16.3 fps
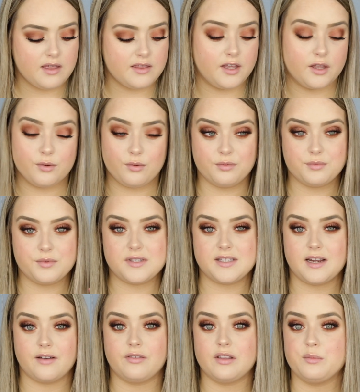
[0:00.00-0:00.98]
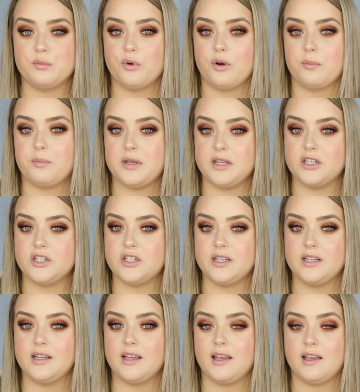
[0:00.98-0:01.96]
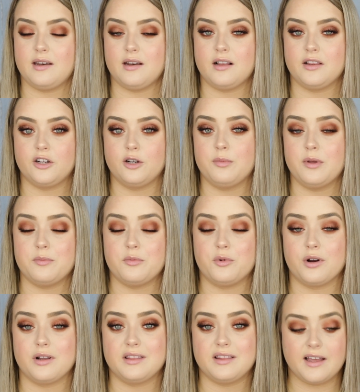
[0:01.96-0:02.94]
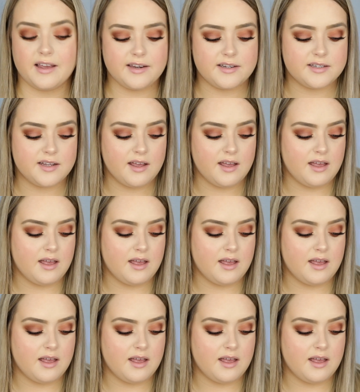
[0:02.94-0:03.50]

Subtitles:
The other one was definitely more peachy and a little bit more light,